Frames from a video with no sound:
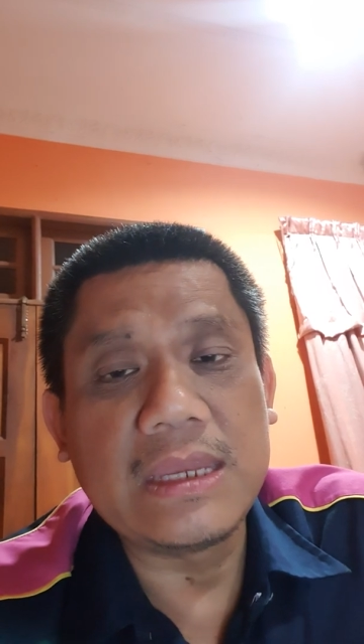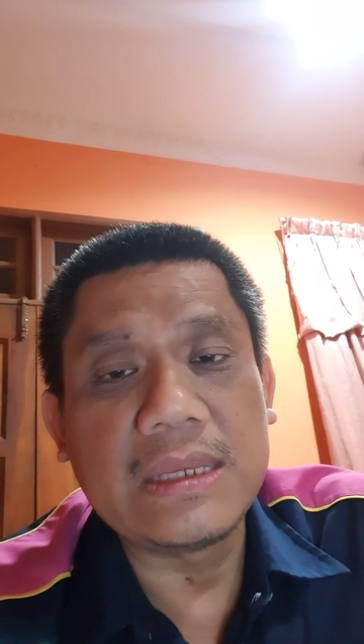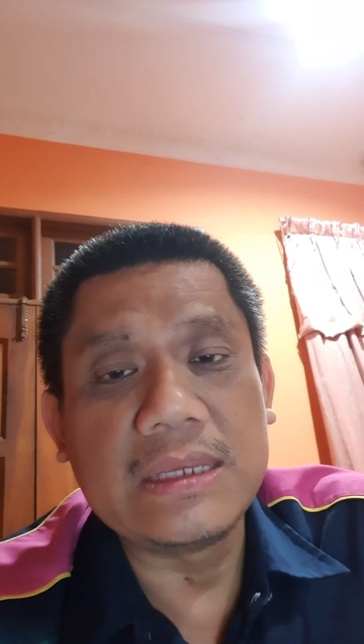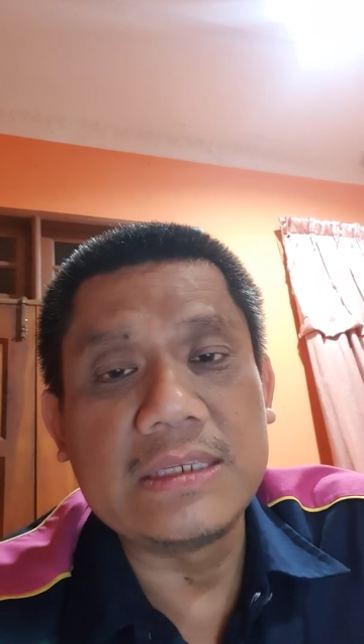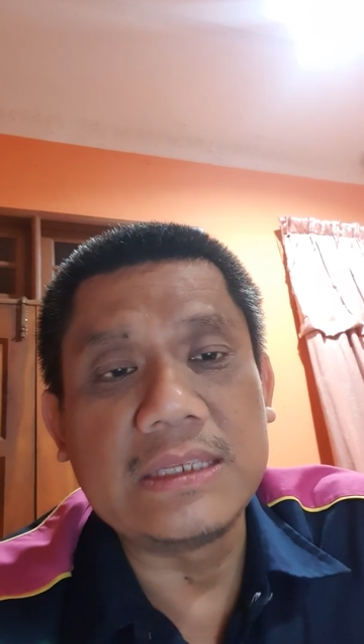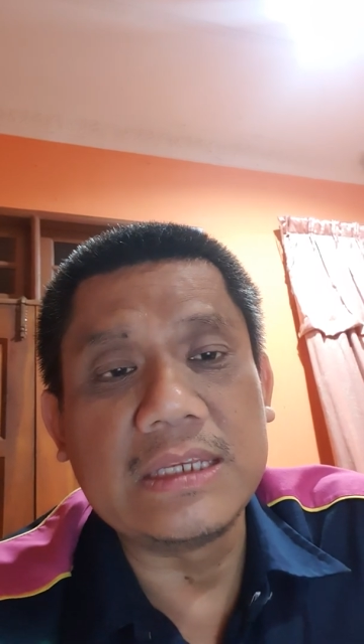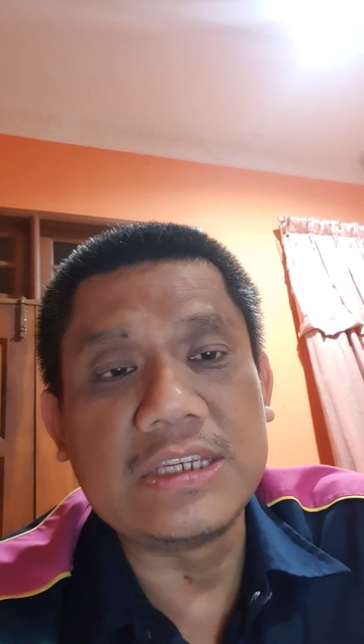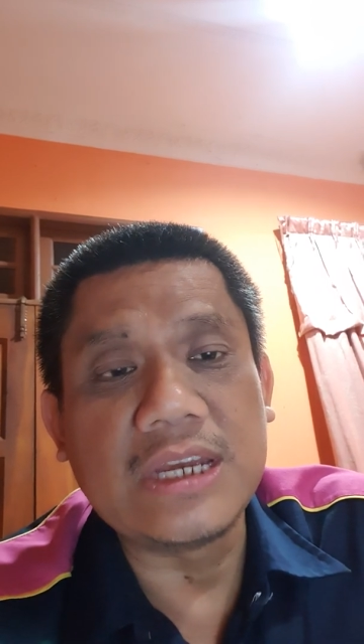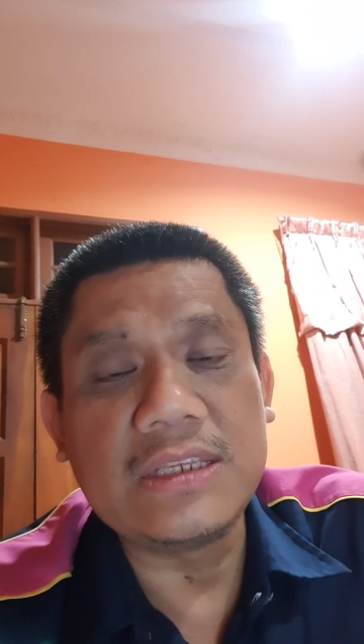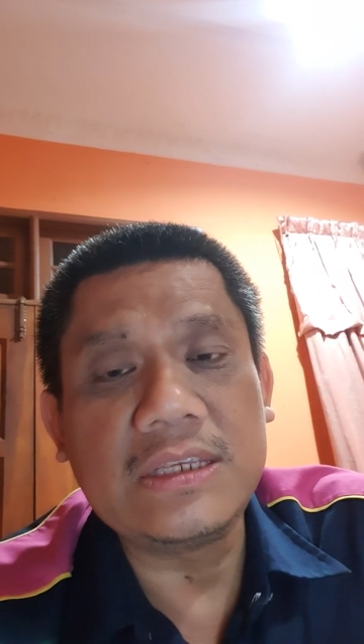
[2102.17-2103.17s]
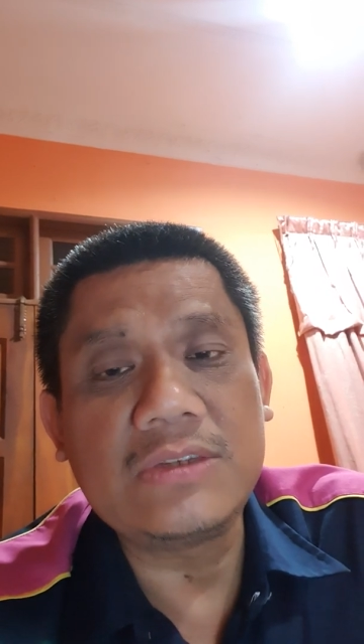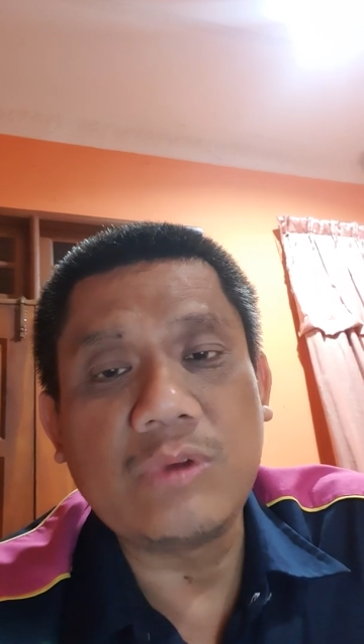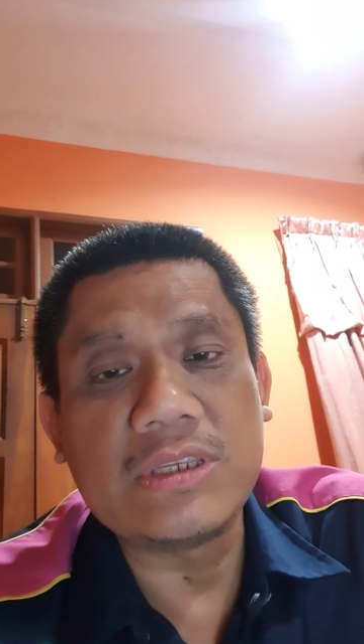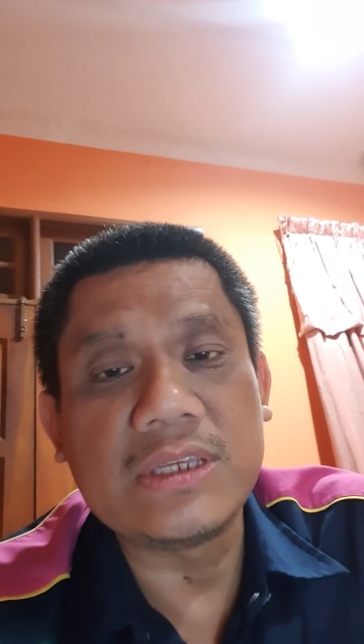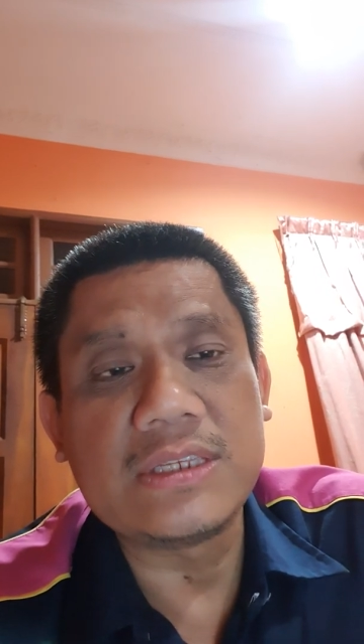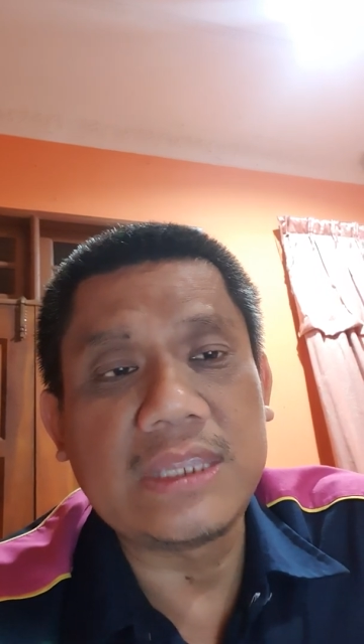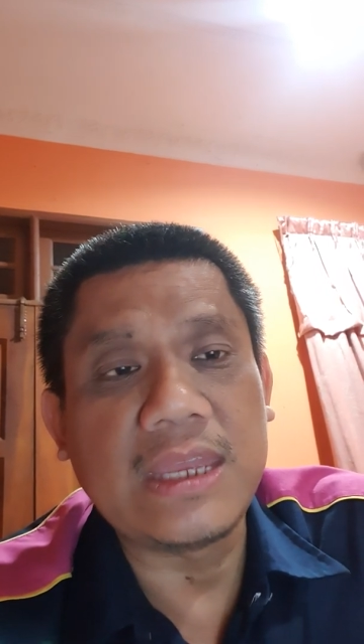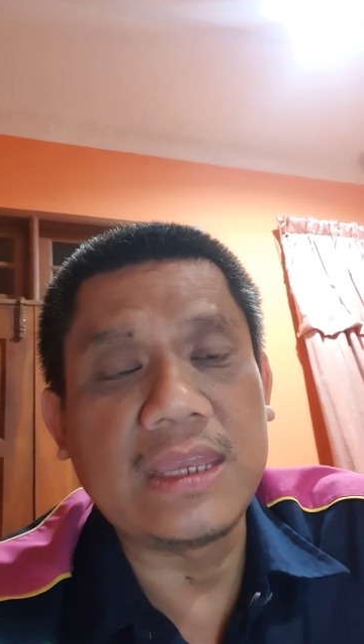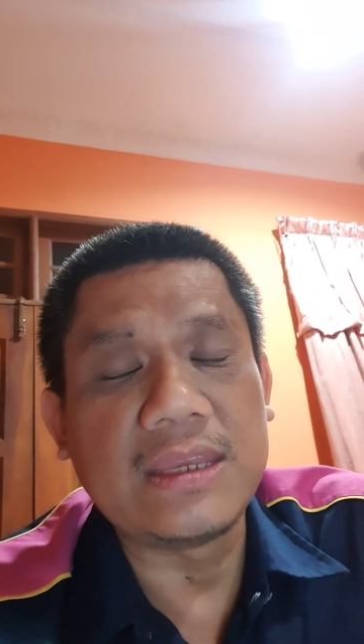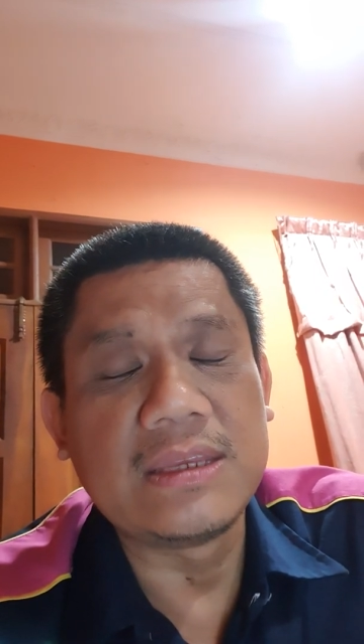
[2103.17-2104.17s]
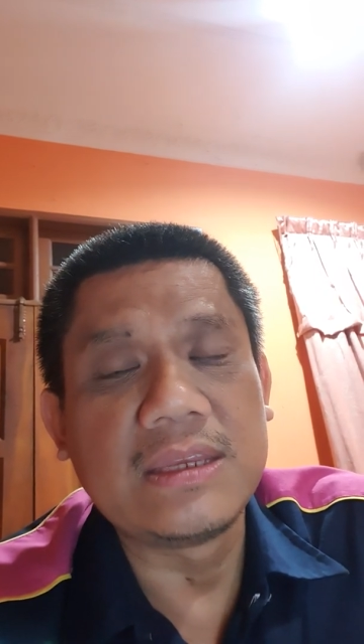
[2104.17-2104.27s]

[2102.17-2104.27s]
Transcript: is a Chinese Western style,